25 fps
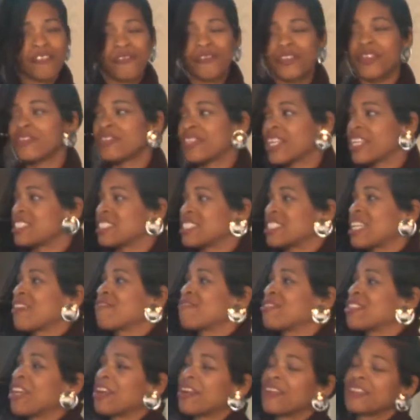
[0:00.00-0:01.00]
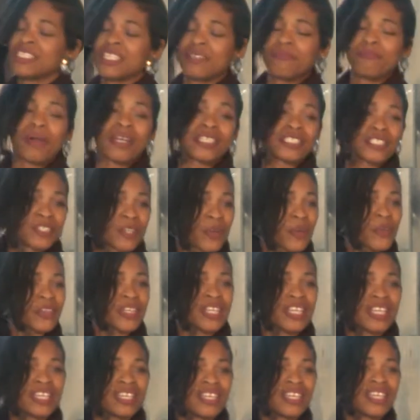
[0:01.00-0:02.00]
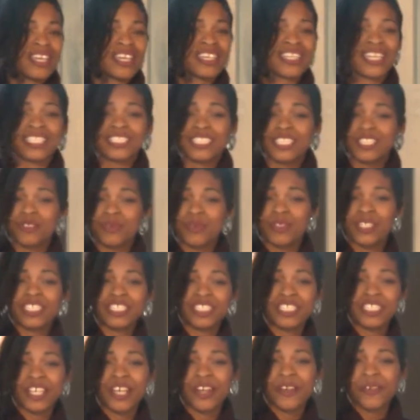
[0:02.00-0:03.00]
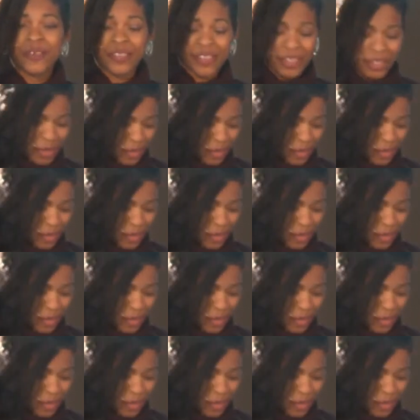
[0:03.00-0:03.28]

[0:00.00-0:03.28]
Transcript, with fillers: a few things that I've learned in my journey, and I just want to share with